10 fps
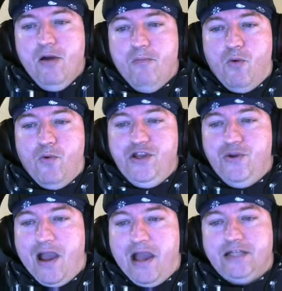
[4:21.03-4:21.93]
But when you
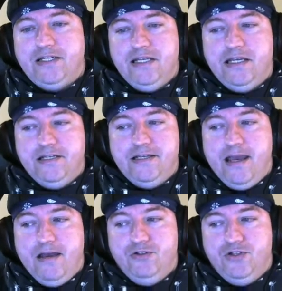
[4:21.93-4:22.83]
actually get
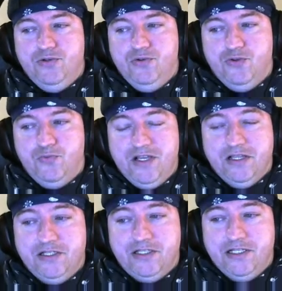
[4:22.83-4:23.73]
down to the
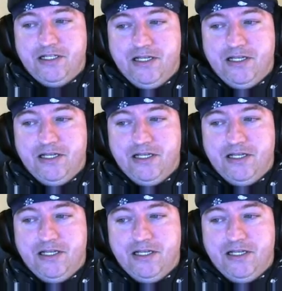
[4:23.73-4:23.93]
realistic